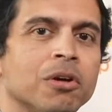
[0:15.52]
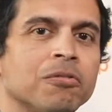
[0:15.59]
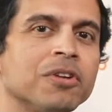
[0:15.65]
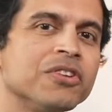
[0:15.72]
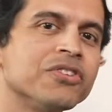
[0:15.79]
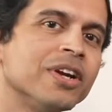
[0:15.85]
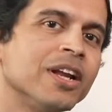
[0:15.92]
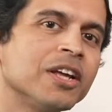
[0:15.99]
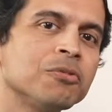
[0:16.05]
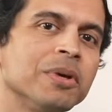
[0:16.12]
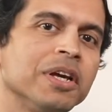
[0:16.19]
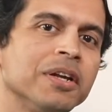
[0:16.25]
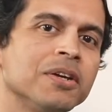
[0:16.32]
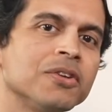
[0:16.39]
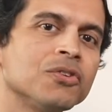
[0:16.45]
of digital
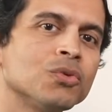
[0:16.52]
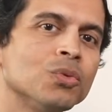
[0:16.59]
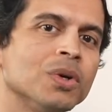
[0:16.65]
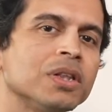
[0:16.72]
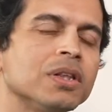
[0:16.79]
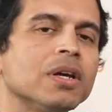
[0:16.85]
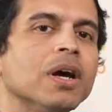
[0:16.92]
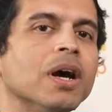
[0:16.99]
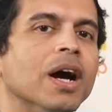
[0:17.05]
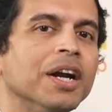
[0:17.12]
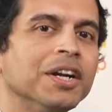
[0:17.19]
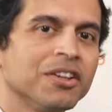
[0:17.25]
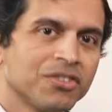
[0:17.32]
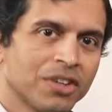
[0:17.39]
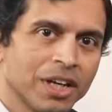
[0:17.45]
experience with
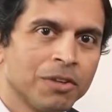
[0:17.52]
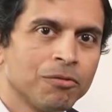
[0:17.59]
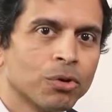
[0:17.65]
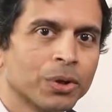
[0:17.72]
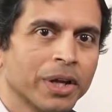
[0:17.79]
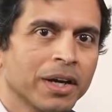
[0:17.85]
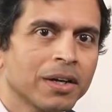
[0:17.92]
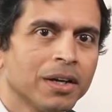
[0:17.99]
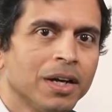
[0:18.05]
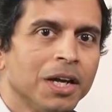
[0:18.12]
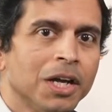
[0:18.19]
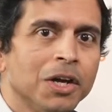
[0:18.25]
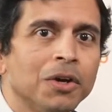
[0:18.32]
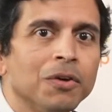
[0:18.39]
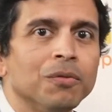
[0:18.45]
ITC Infotech.
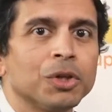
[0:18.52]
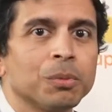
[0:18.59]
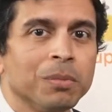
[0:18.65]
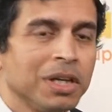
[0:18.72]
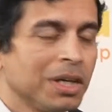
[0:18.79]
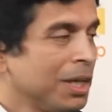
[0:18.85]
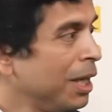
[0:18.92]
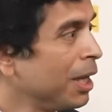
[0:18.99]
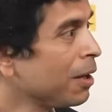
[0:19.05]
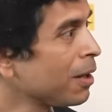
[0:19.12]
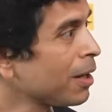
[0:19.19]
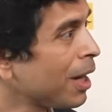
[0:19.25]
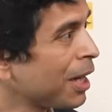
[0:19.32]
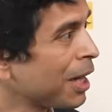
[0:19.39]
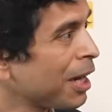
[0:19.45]
With me here, I